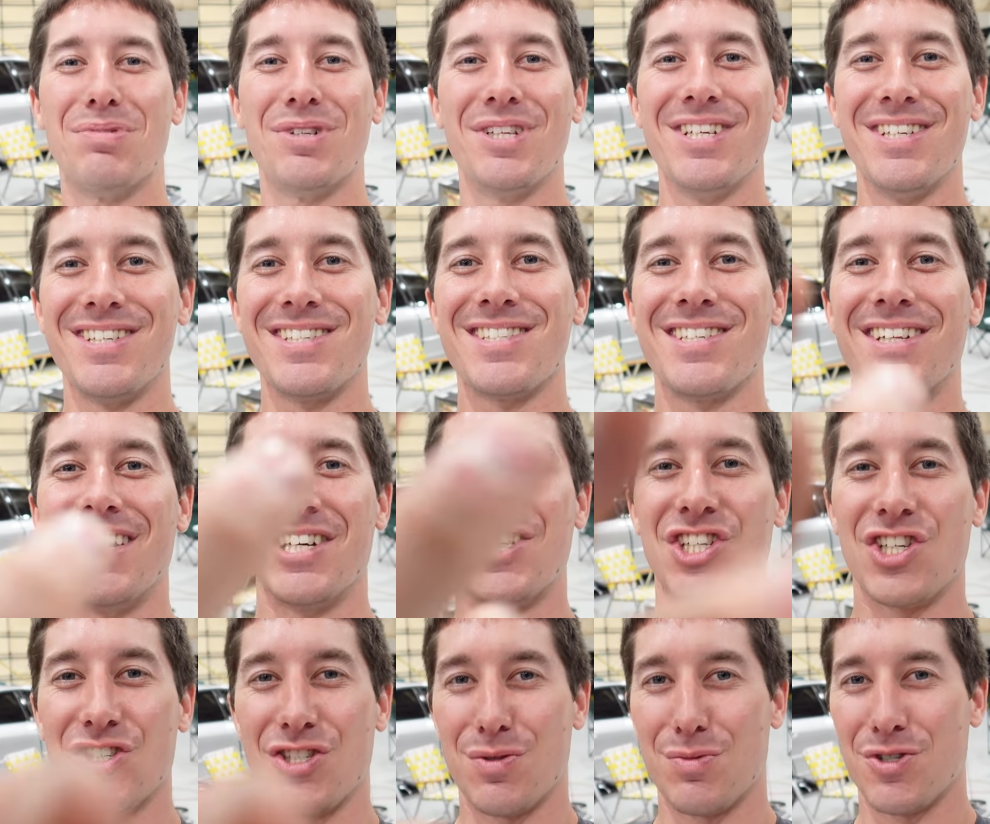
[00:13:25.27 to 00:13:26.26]
please like,
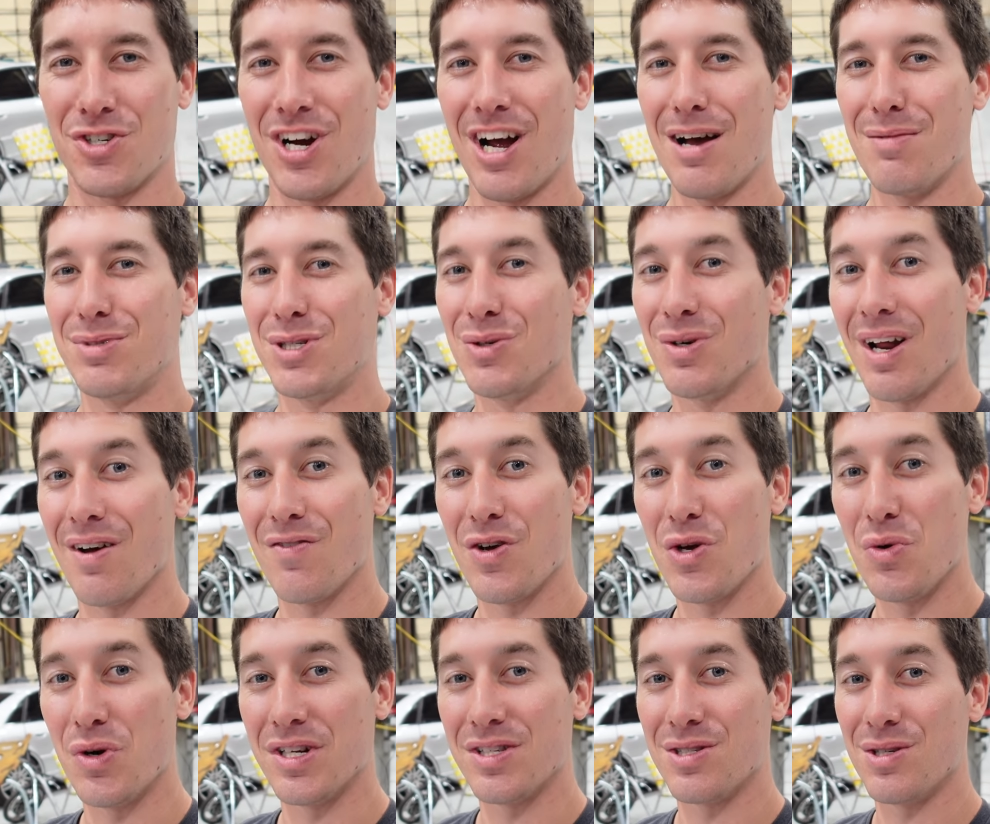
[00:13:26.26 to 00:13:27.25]
share, subscribe, do whatever
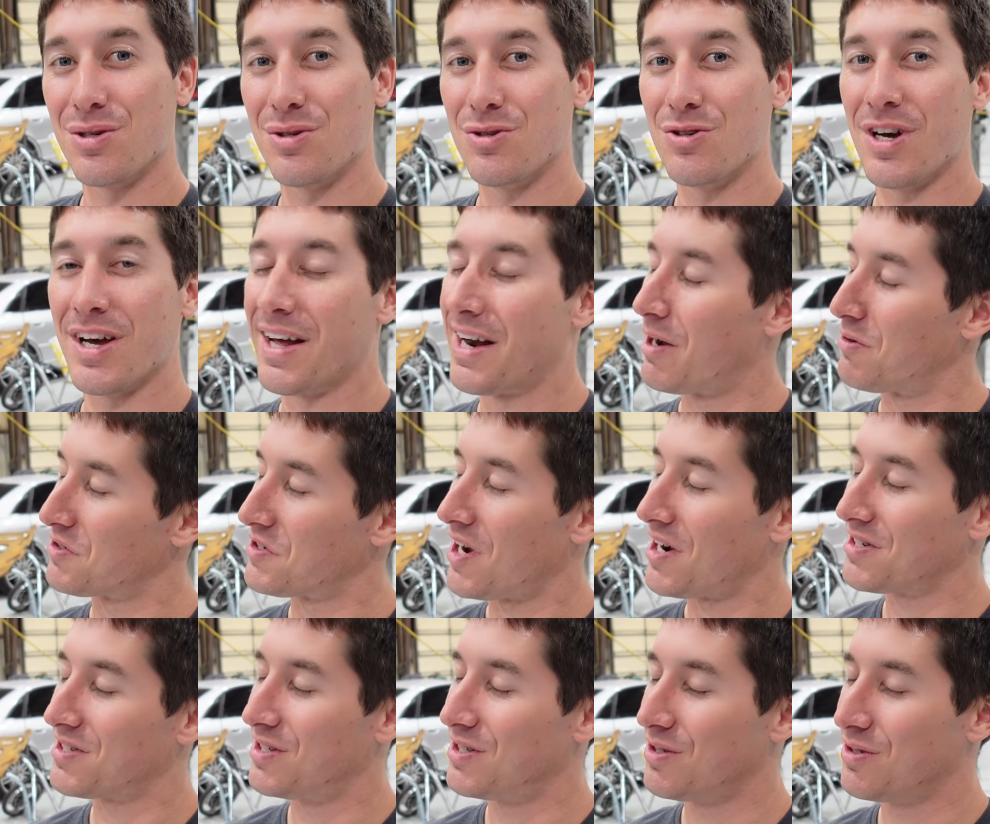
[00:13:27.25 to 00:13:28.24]
you want to do, and I will
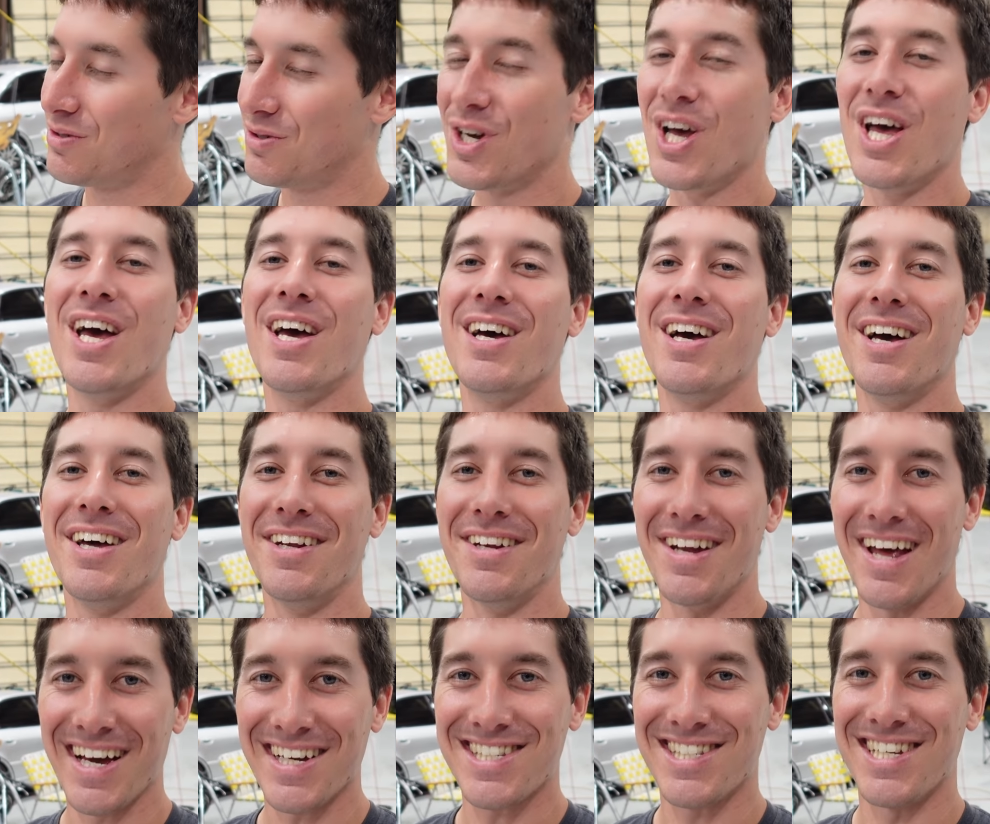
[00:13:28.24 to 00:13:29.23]
talk to you
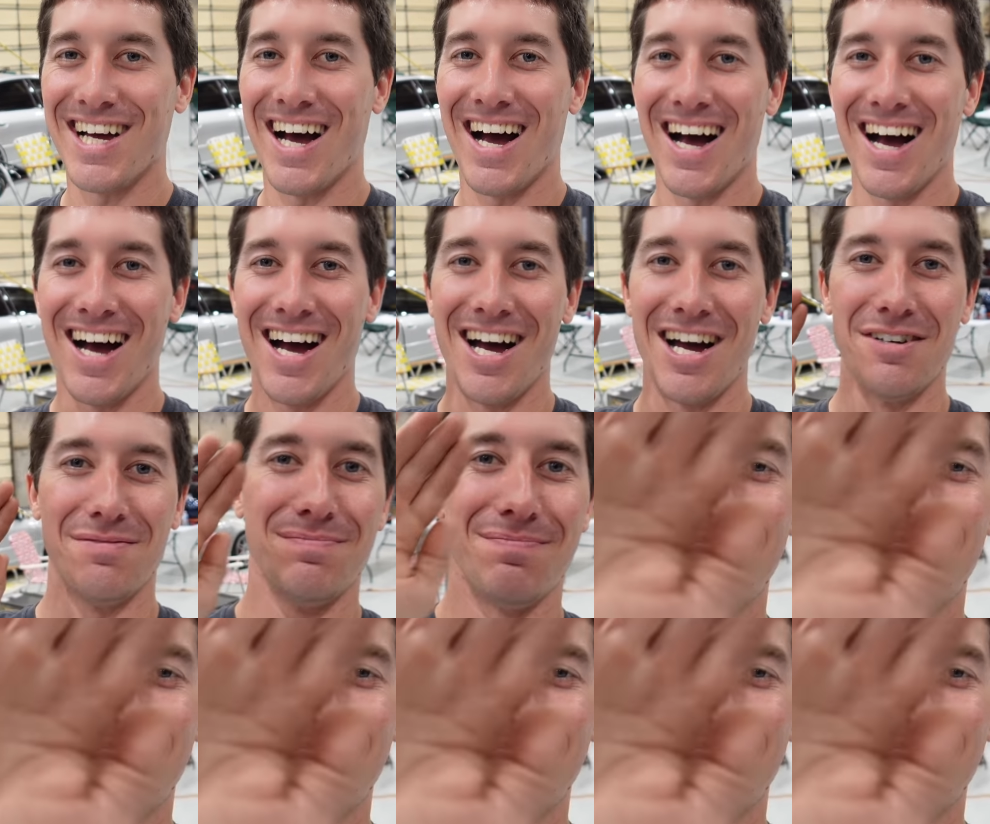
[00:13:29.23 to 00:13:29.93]
next time.